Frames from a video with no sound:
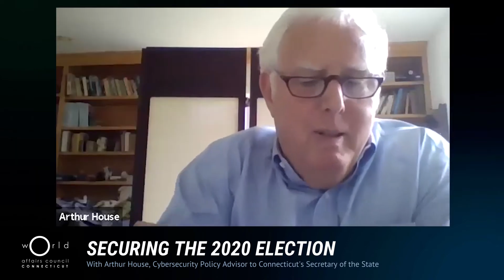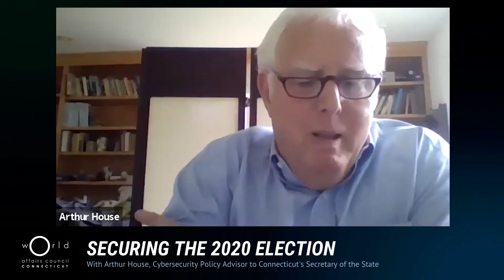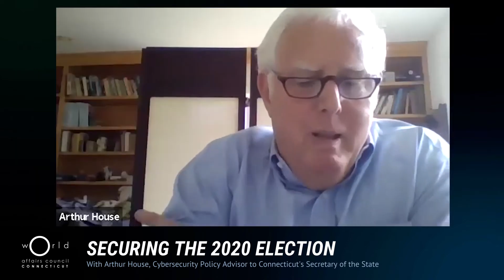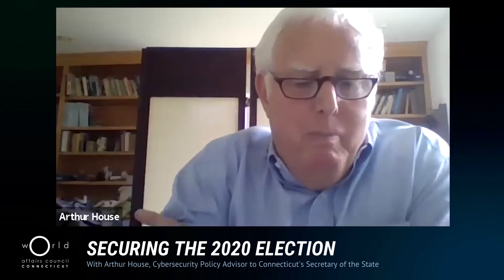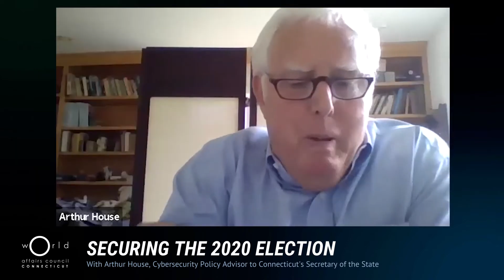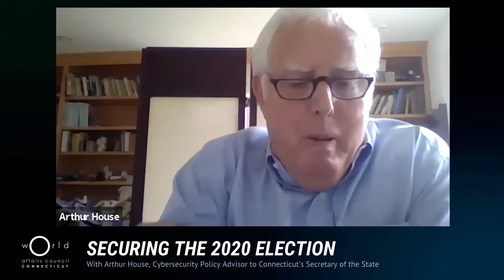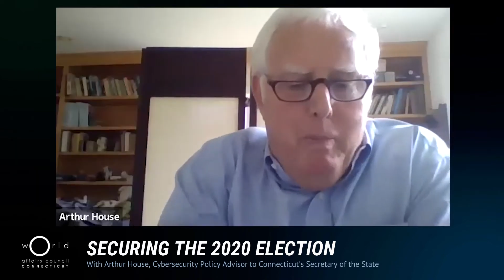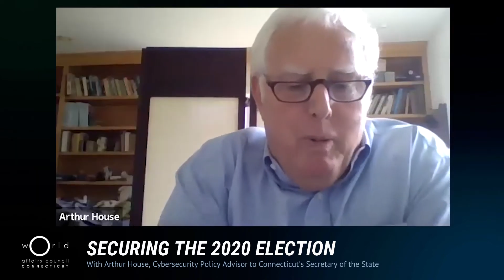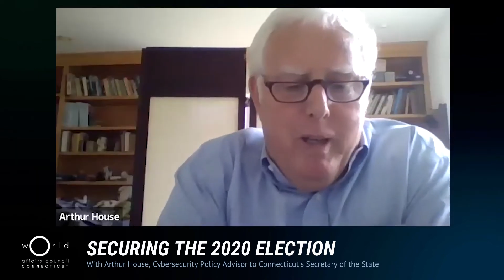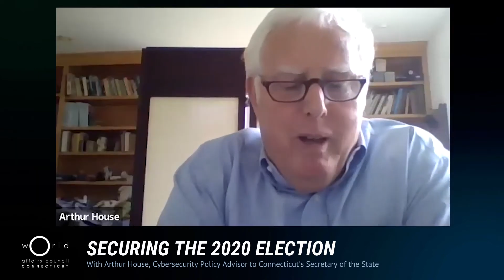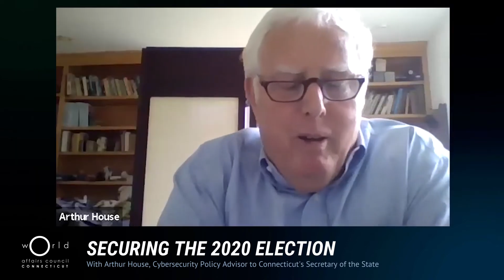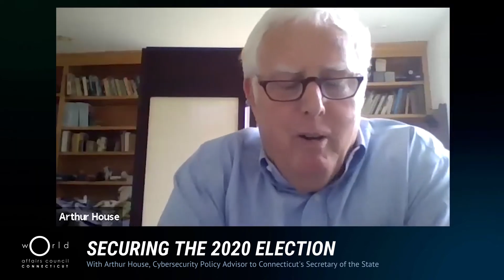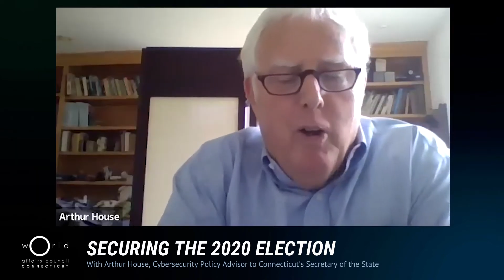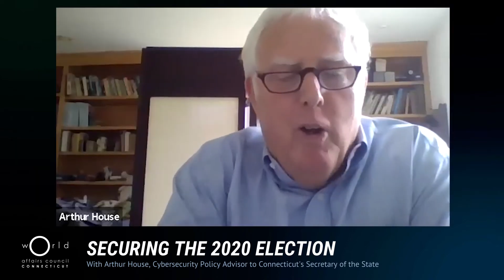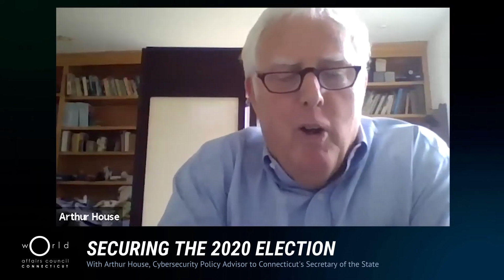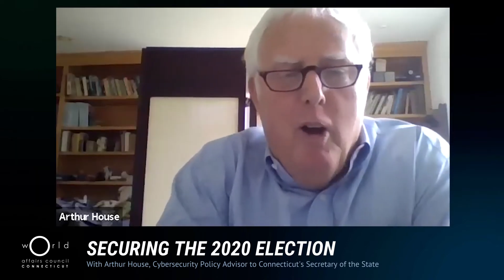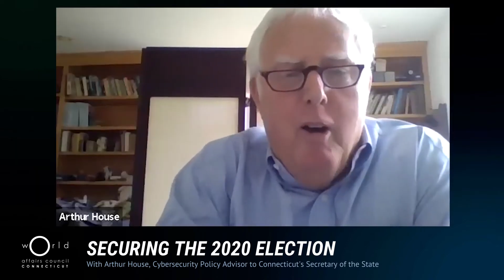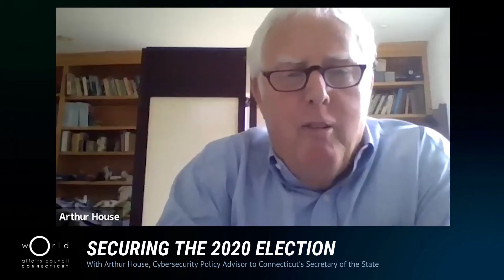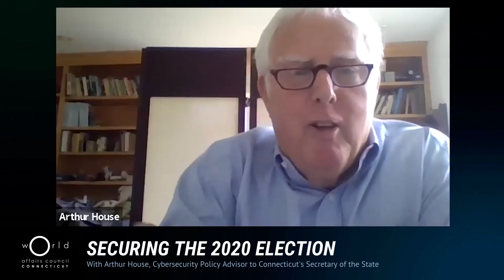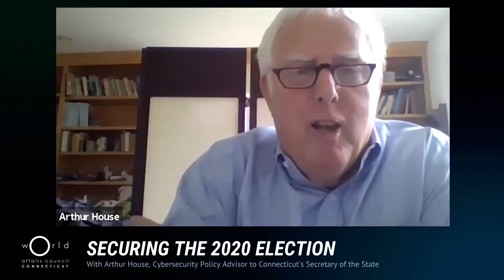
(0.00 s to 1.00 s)
people care an
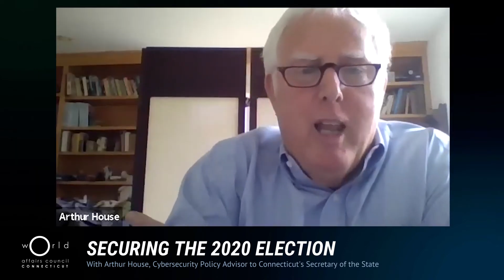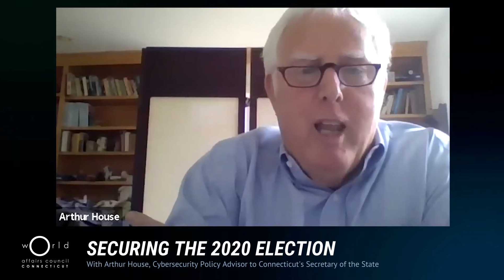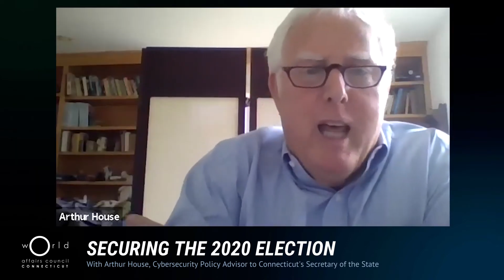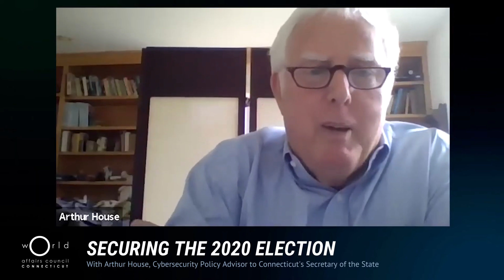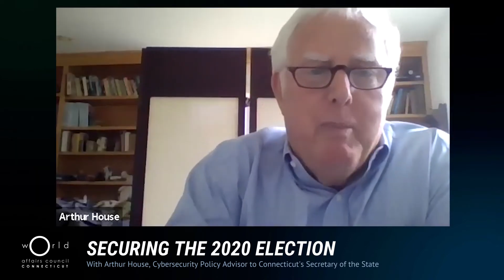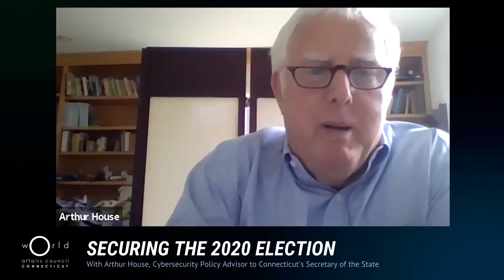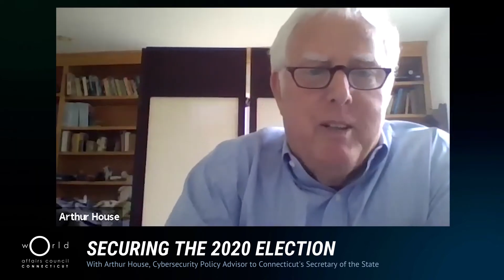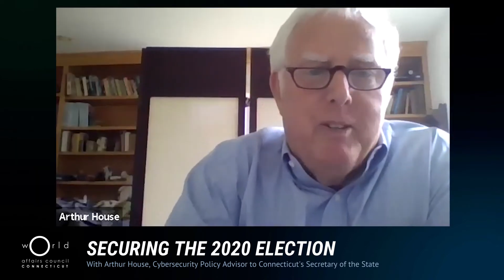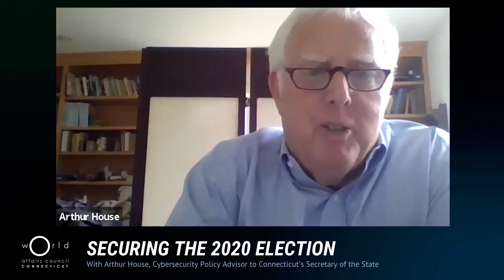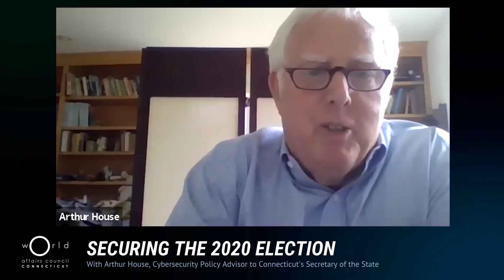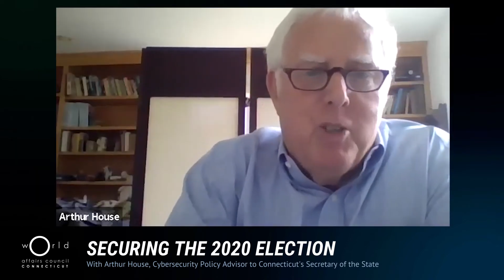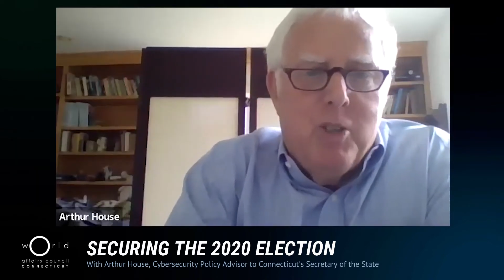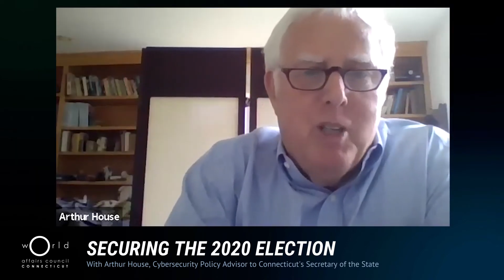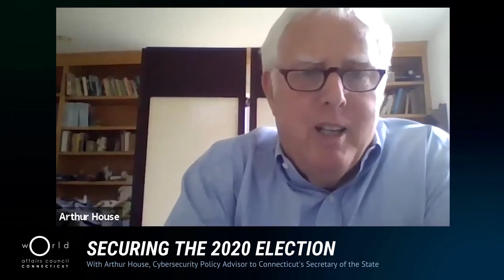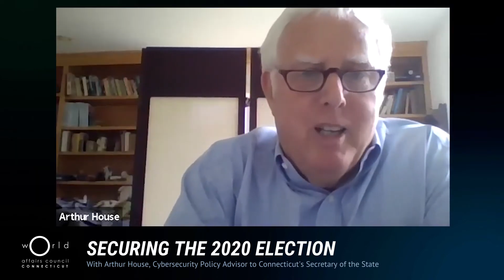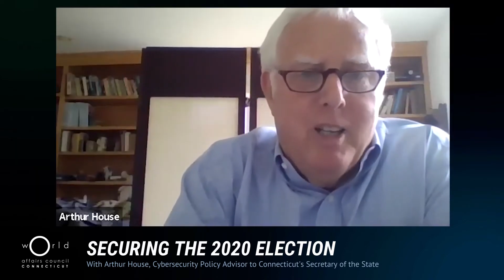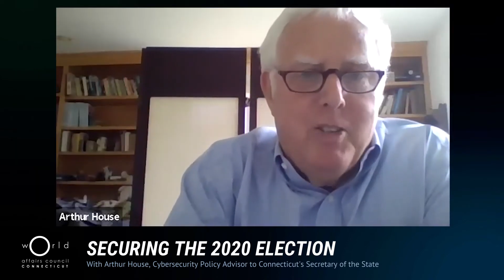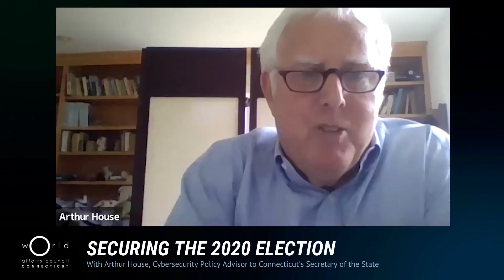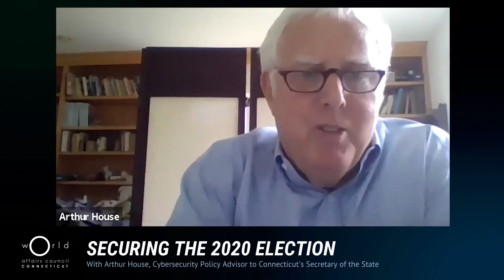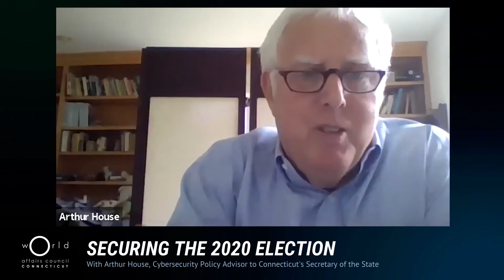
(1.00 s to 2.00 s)
awful lot about this
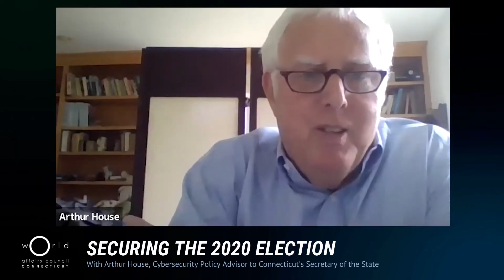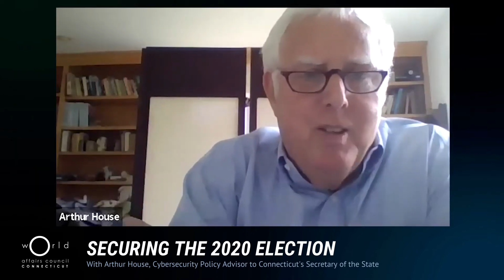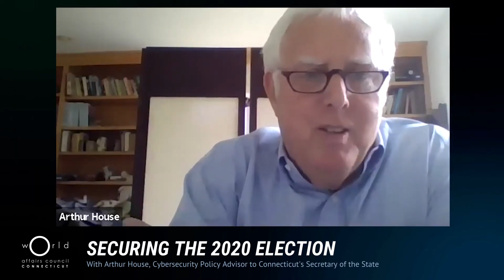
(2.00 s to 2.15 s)
election.